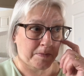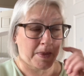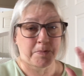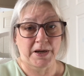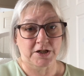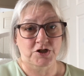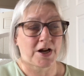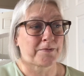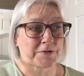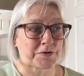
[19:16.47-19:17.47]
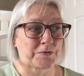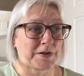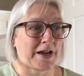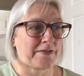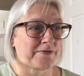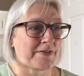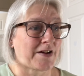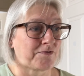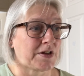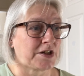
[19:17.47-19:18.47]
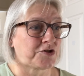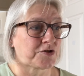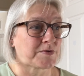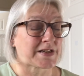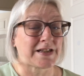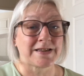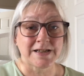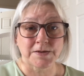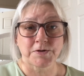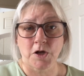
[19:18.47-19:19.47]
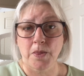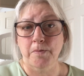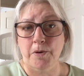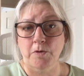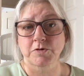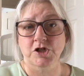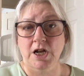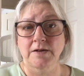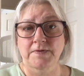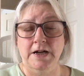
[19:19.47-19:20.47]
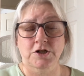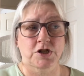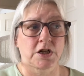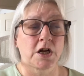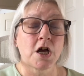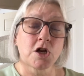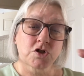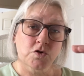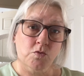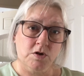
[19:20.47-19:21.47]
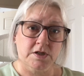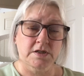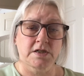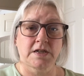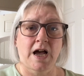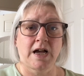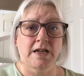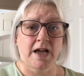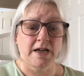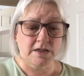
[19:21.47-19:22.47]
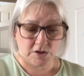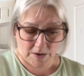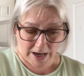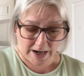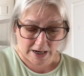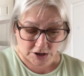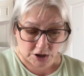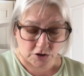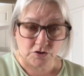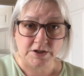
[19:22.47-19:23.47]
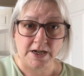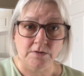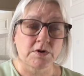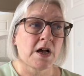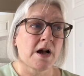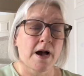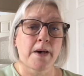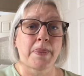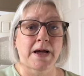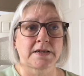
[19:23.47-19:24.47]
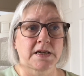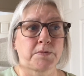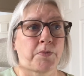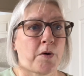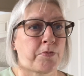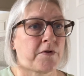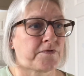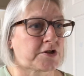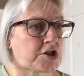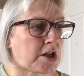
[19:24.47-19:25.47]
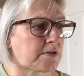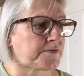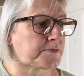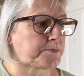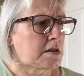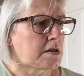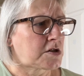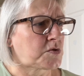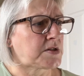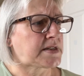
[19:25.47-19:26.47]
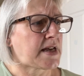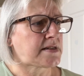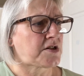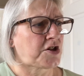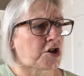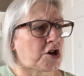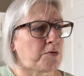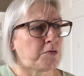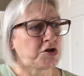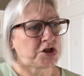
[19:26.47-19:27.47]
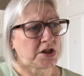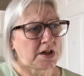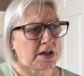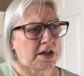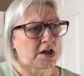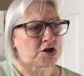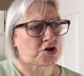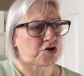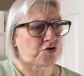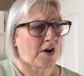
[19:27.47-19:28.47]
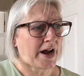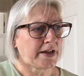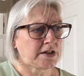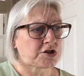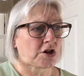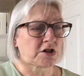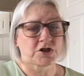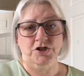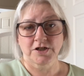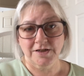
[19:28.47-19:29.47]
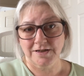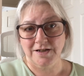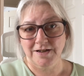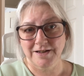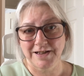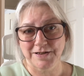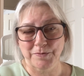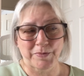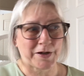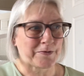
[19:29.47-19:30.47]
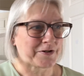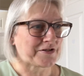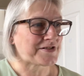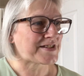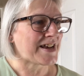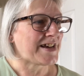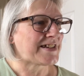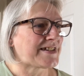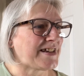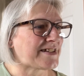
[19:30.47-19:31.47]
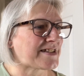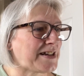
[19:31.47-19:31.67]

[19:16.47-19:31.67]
picture. So yeah, that really drew us in. This was on the bottom shelf actually, so it wasn't at eye height, so I actually looked down and that did pop off the shelf. So it says the curmudgeonly dryadologist, there's some big words, takes a